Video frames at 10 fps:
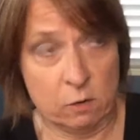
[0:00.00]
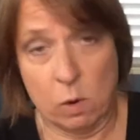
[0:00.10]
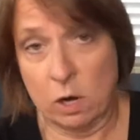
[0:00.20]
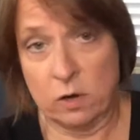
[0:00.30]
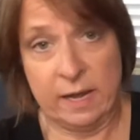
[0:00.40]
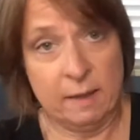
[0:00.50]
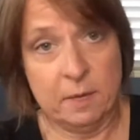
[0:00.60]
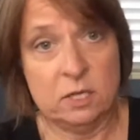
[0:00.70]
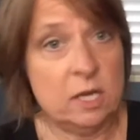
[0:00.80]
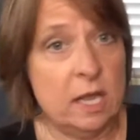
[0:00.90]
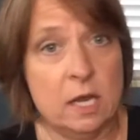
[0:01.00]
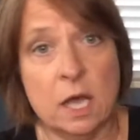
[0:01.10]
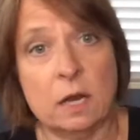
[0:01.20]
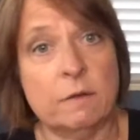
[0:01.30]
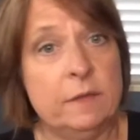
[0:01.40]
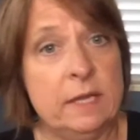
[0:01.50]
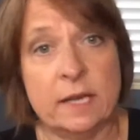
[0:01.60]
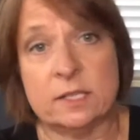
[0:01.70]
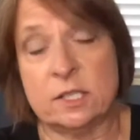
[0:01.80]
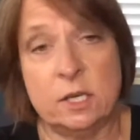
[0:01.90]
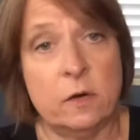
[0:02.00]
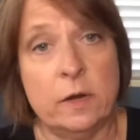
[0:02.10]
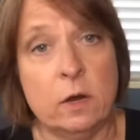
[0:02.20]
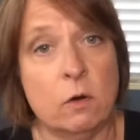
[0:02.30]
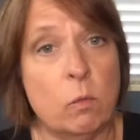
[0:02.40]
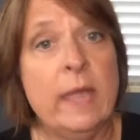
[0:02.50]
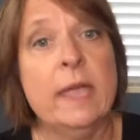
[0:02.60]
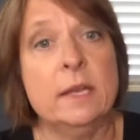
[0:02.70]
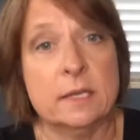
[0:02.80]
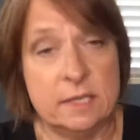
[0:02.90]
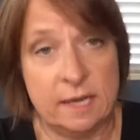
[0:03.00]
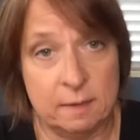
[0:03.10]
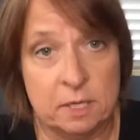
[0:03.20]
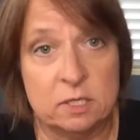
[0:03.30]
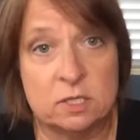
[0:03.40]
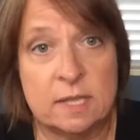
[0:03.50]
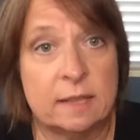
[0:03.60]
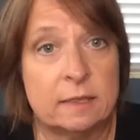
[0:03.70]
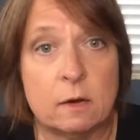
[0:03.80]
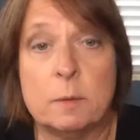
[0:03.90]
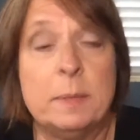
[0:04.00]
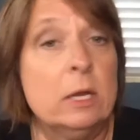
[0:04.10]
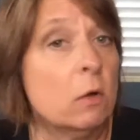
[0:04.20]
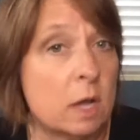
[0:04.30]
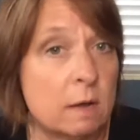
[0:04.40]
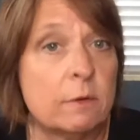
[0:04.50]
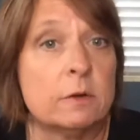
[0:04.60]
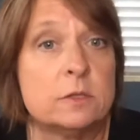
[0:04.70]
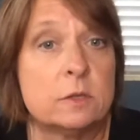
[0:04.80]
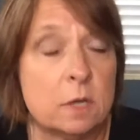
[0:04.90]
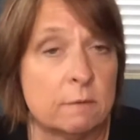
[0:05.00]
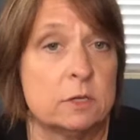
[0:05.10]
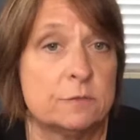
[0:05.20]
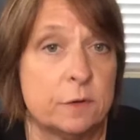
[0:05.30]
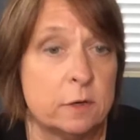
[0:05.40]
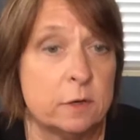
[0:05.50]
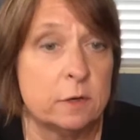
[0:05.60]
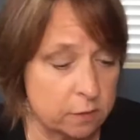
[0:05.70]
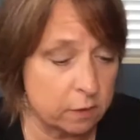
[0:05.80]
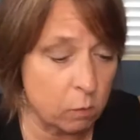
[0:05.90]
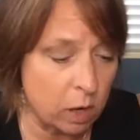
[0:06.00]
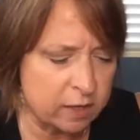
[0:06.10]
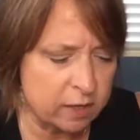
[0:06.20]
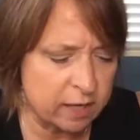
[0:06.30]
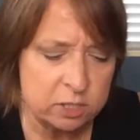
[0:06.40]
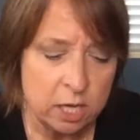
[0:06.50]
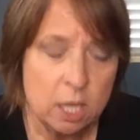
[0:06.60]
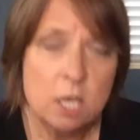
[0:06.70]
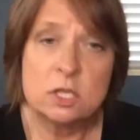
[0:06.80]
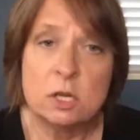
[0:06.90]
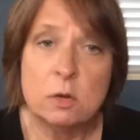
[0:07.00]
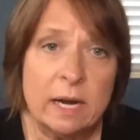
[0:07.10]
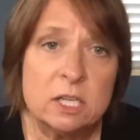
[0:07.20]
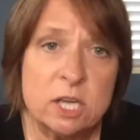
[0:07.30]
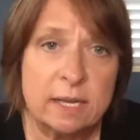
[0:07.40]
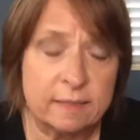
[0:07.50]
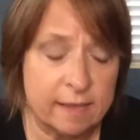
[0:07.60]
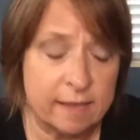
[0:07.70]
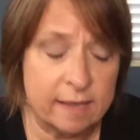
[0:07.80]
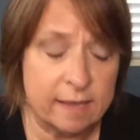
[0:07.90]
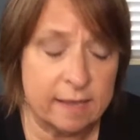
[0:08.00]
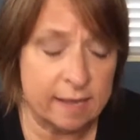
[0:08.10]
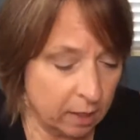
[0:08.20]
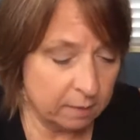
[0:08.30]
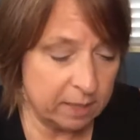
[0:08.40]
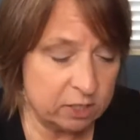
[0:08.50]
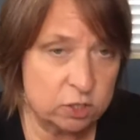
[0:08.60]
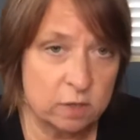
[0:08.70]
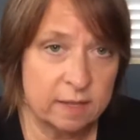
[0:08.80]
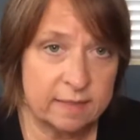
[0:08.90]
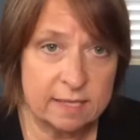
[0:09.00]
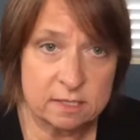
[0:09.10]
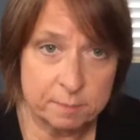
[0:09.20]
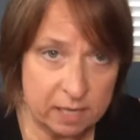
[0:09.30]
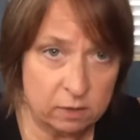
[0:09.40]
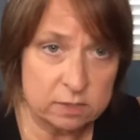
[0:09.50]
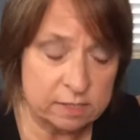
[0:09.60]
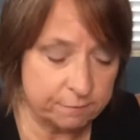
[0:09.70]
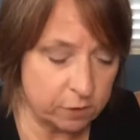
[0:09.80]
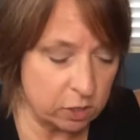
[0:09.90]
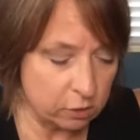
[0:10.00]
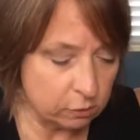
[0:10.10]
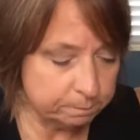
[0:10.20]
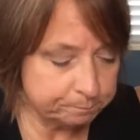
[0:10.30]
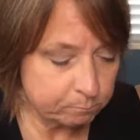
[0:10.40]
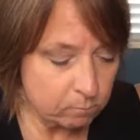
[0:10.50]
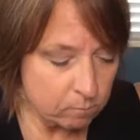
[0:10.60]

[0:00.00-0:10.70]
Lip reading: water damage and none of the exterior wind damage, that there would be no coverage for your interior water damage. So you want to check that and make sure that that's the policy for you.